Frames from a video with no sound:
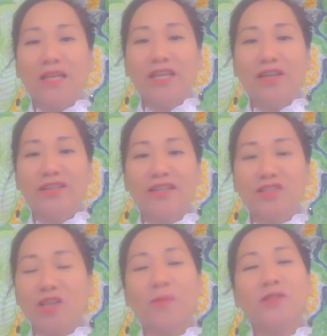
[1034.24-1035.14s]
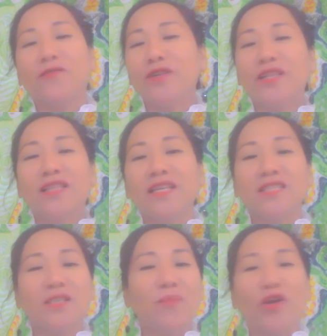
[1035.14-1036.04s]
here the samples of
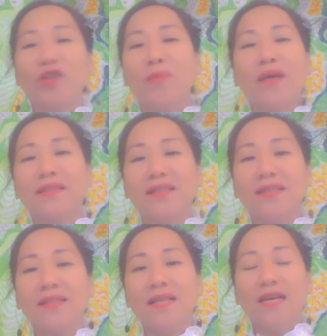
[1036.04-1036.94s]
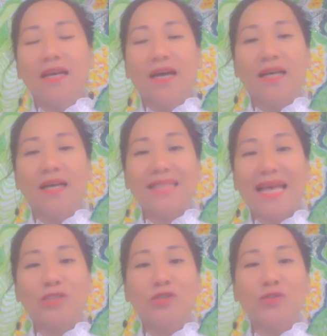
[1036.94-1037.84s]
relics, the monumental
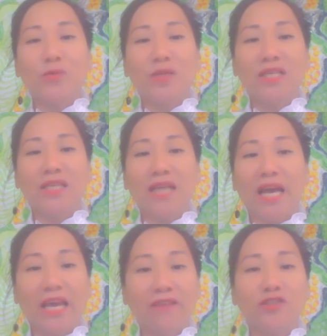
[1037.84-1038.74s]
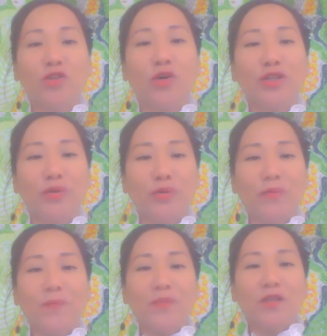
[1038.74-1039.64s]
statues I have shown you.
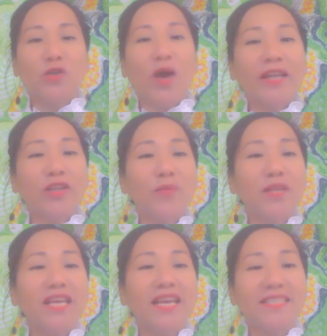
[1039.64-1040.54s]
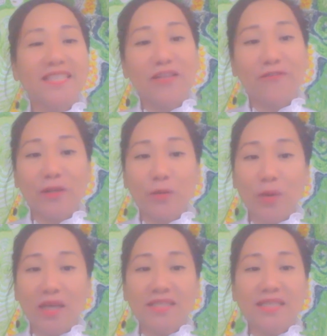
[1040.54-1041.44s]
So art communicates in different
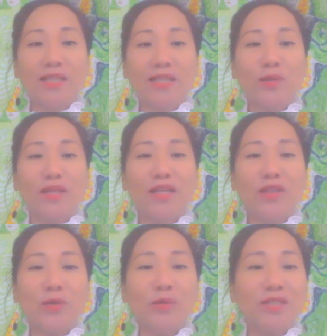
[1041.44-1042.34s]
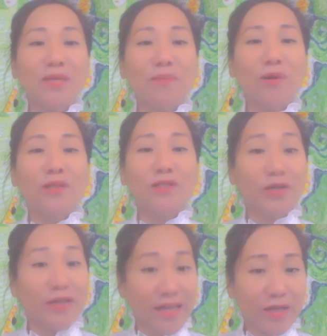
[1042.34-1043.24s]
ways, including through symbols
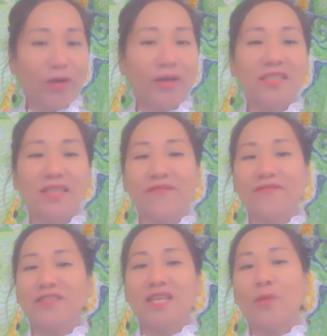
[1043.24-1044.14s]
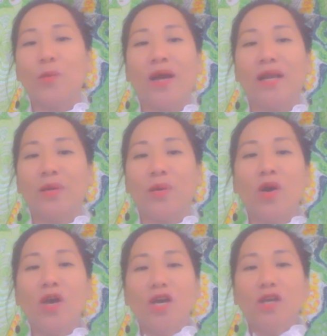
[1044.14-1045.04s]
or allegories, like I said a while ago.
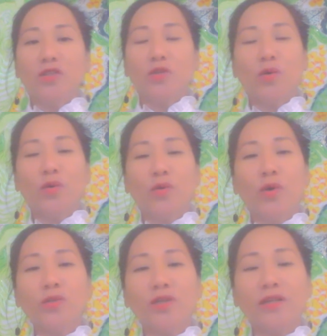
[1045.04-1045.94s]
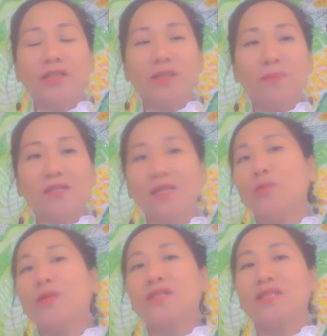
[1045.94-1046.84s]
So those are the symbols that
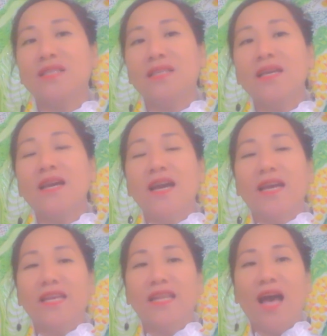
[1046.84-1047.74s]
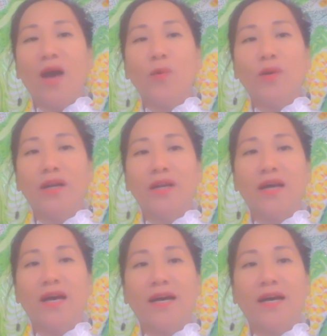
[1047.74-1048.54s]
we see in our